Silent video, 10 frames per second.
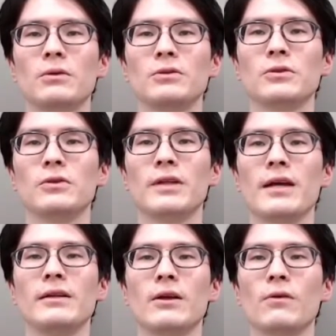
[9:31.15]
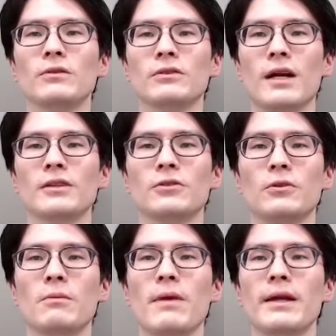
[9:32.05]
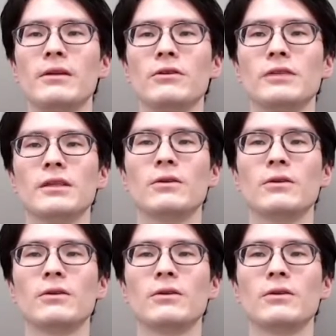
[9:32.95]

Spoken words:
the class that is responsible for the main